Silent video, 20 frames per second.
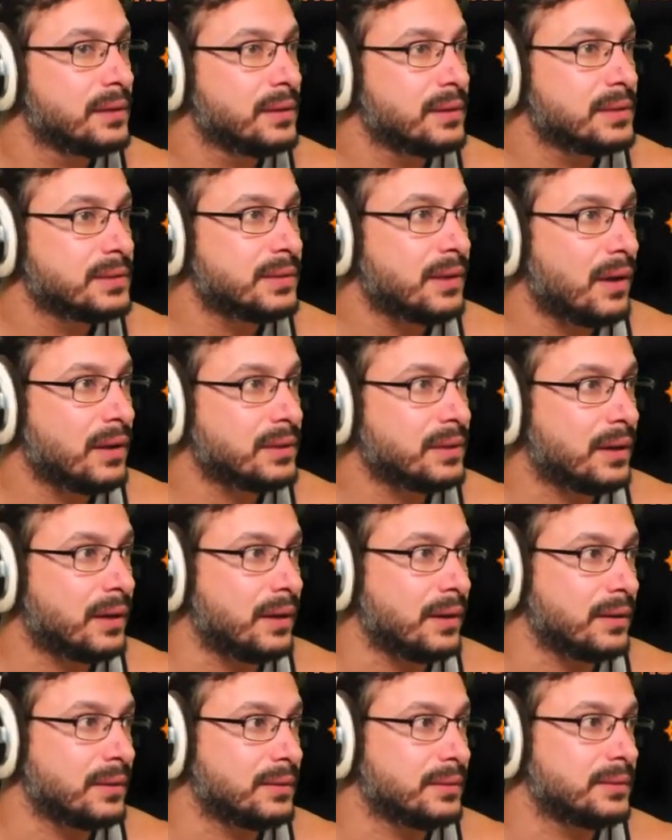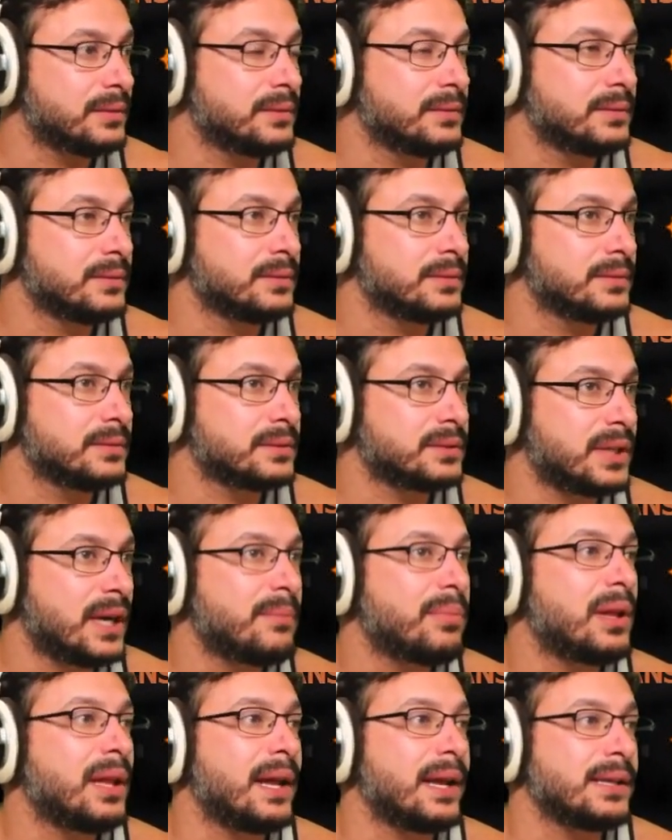solid card.
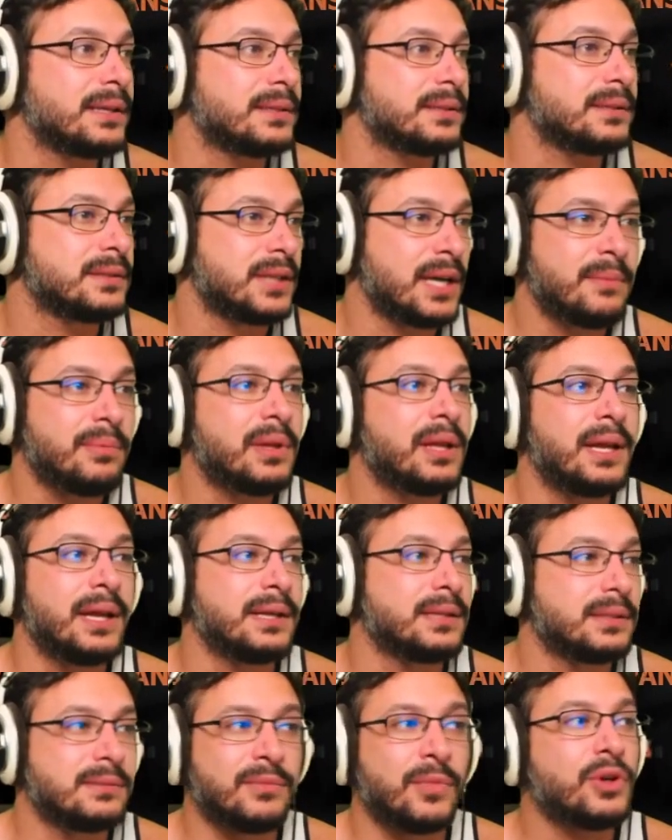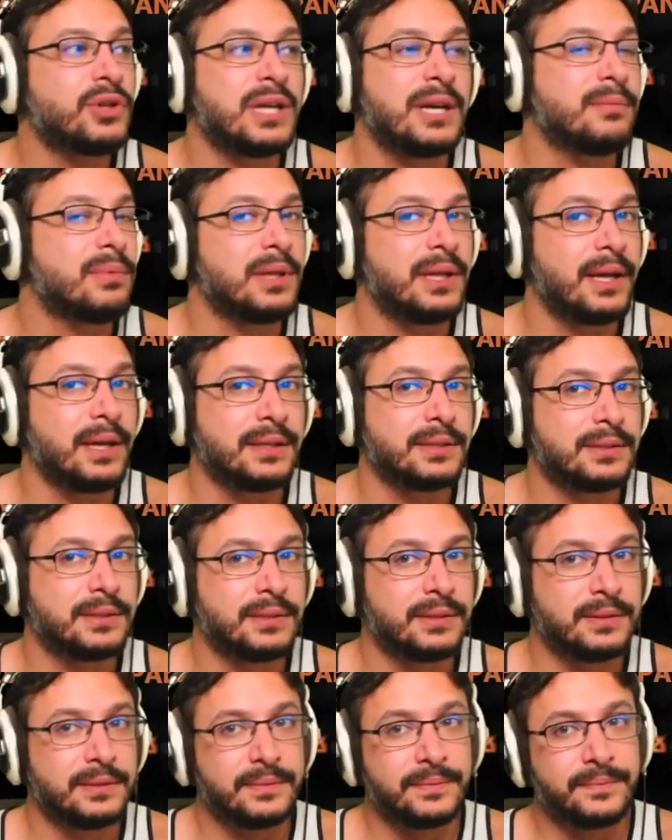Trample Haste. Trample Haste. More Trample Haste.
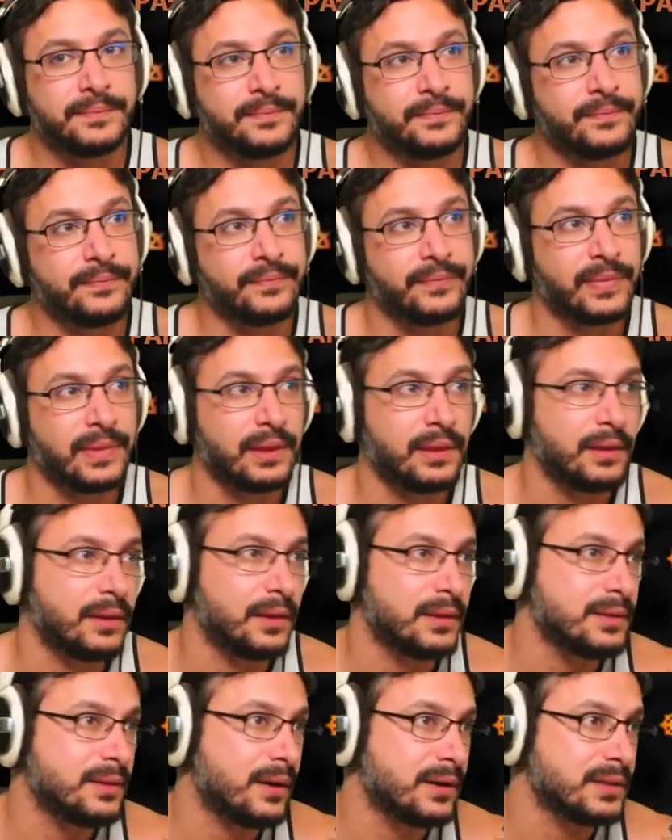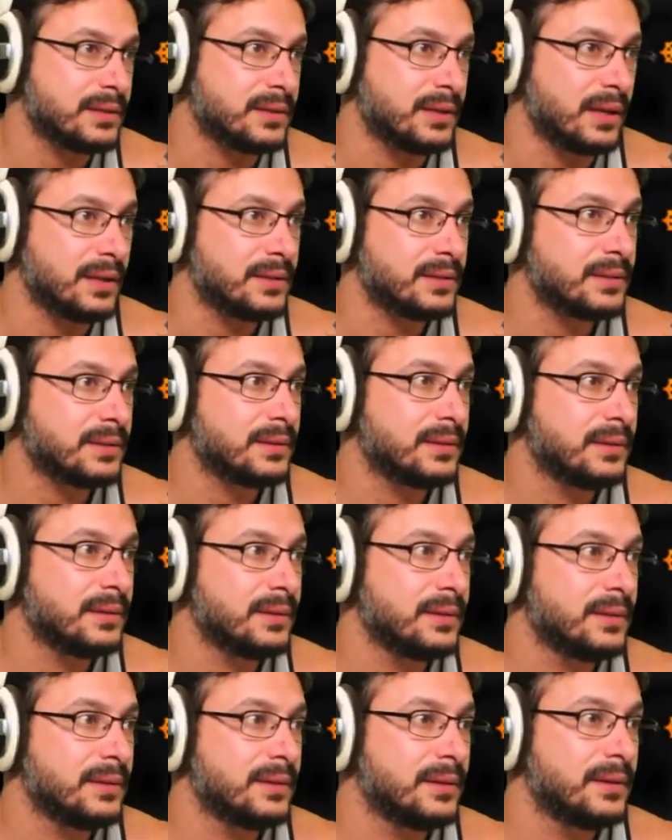This card is nuts.
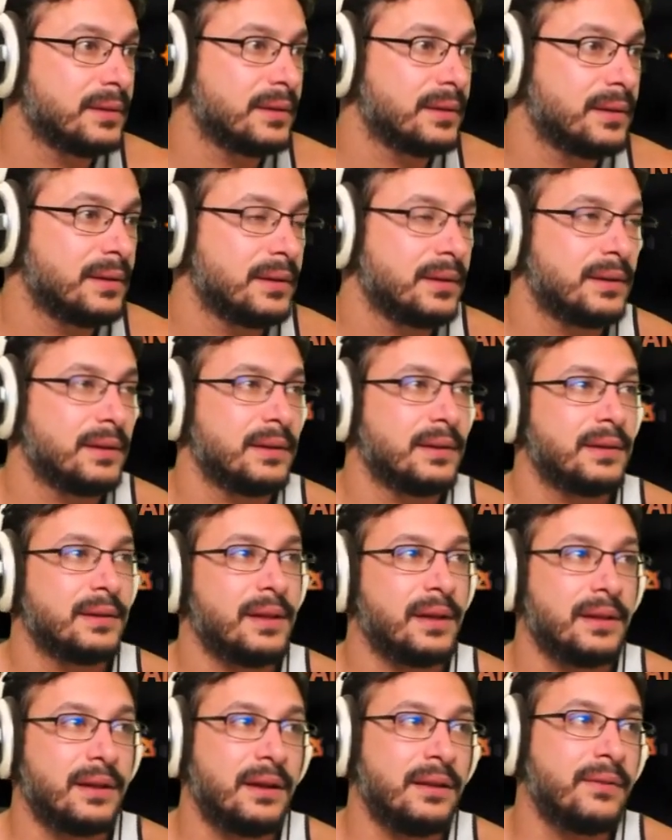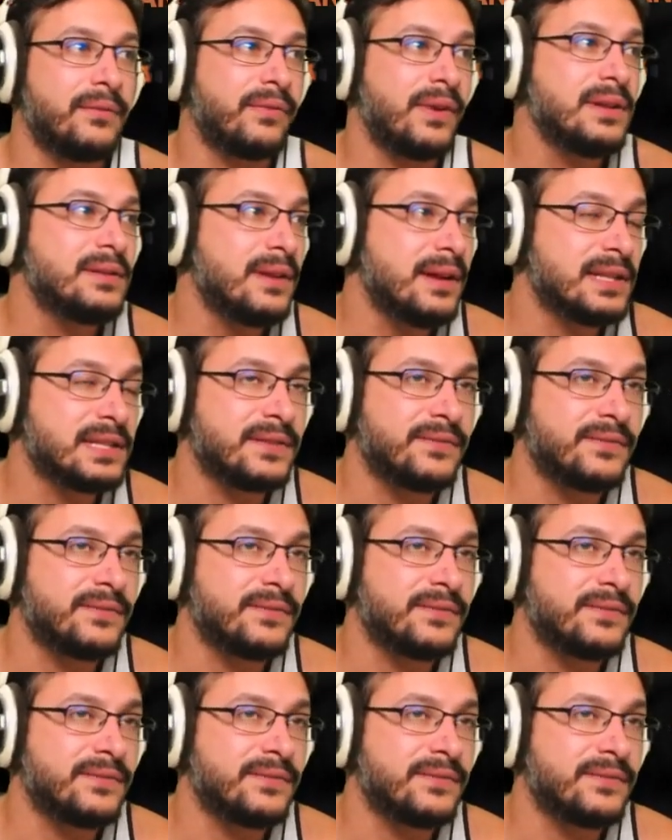On the front side, it's